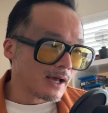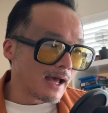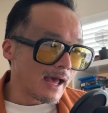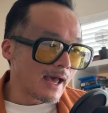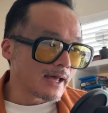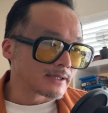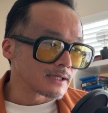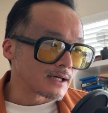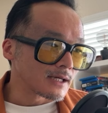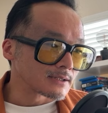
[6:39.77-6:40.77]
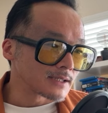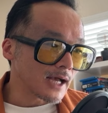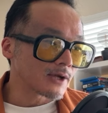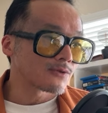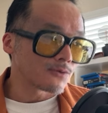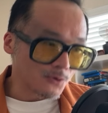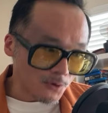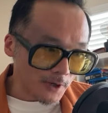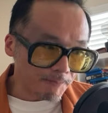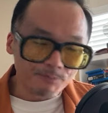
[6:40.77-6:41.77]
And Zach
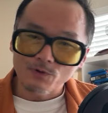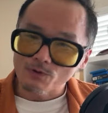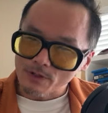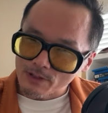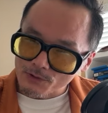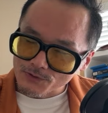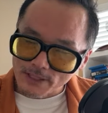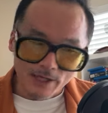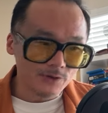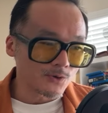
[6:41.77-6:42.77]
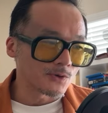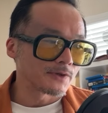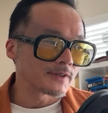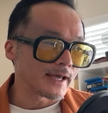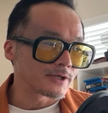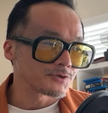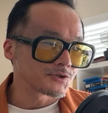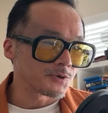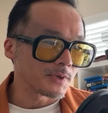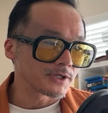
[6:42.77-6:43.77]
Thura, so hello, Zach Thura, and thank you
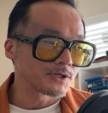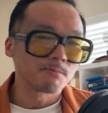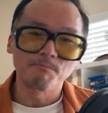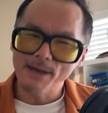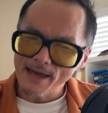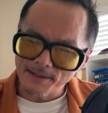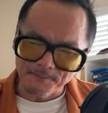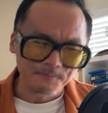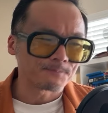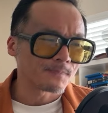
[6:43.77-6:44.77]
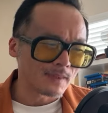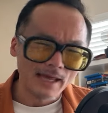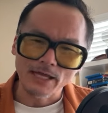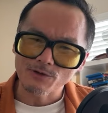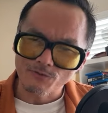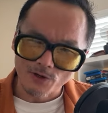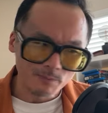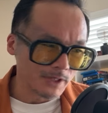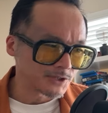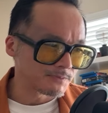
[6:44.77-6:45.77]
so much. Ben, thank you very
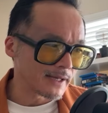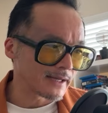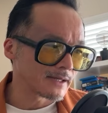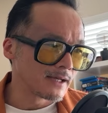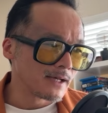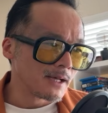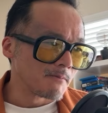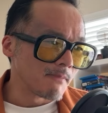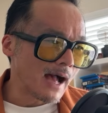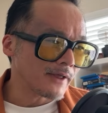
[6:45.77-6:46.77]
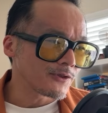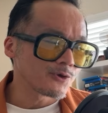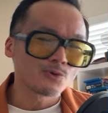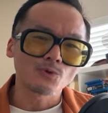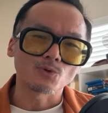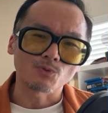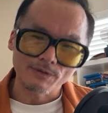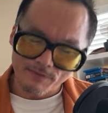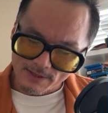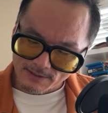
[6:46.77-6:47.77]
much, Ben. Matthew
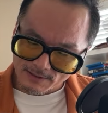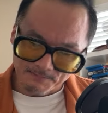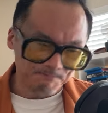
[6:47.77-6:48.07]
Griffiths,